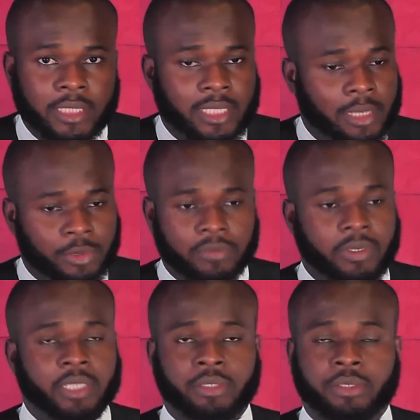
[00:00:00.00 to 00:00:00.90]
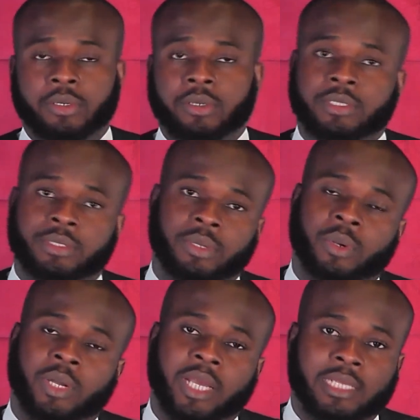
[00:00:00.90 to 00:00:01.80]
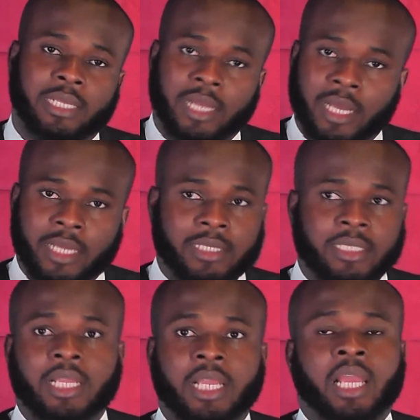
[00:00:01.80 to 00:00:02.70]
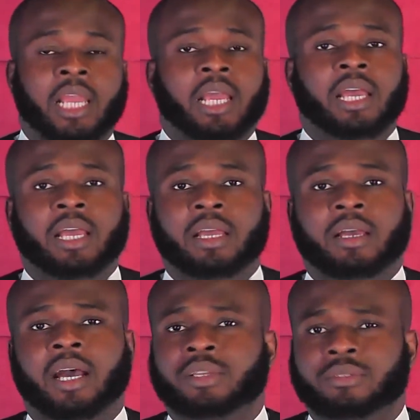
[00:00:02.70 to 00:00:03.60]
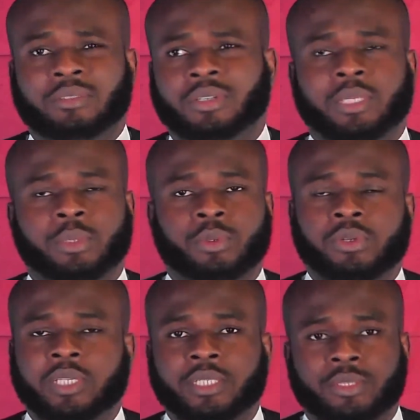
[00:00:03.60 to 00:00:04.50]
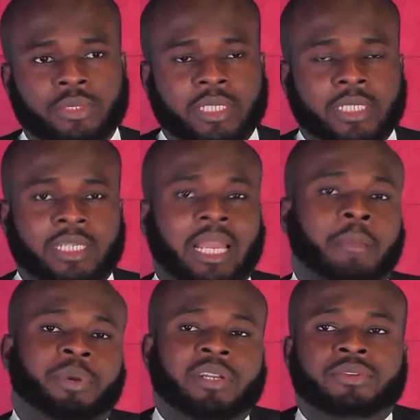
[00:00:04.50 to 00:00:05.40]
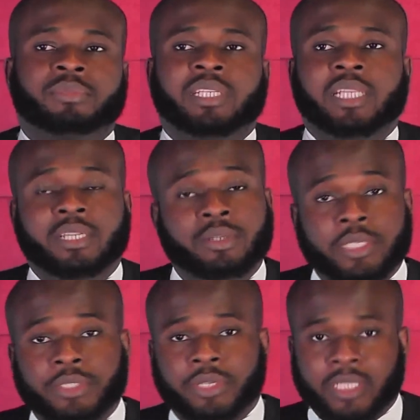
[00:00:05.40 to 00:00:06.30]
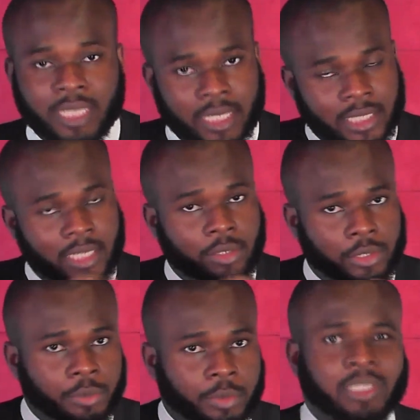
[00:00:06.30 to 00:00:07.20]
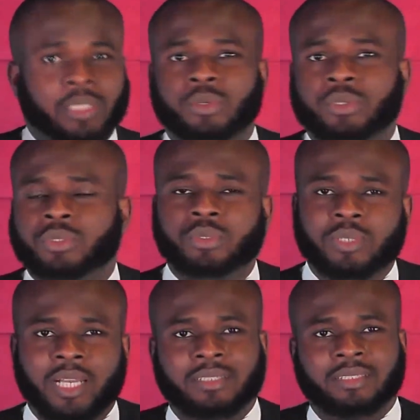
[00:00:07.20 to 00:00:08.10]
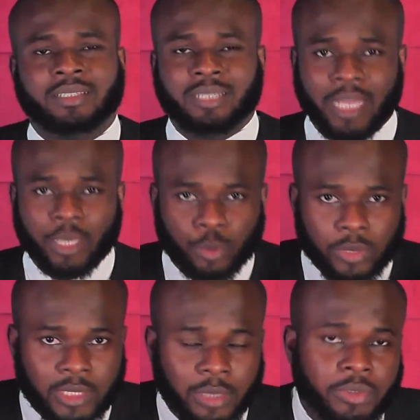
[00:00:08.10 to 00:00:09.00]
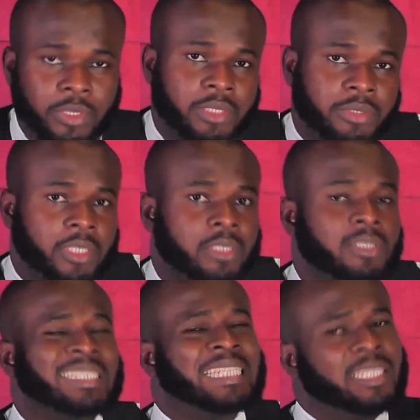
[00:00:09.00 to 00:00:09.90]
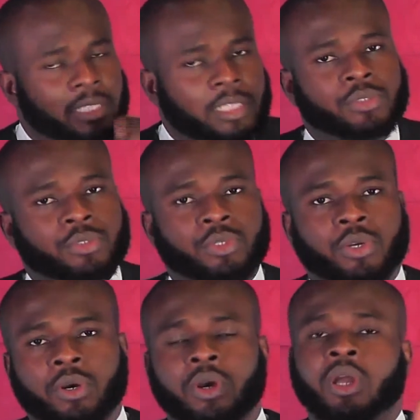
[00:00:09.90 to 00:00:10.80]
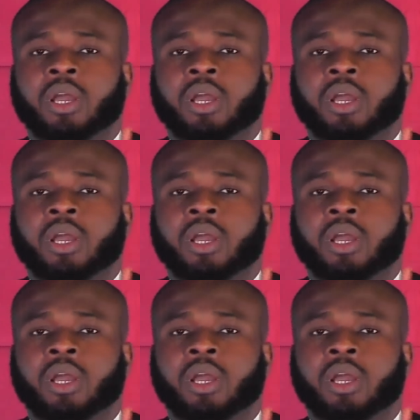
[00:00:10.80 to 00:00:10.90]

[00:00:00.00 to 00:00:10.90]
in terms of how you got to acquire the land, how they will look into apart from the legal interest, that's that document, they will also look at the equitable interests leading to your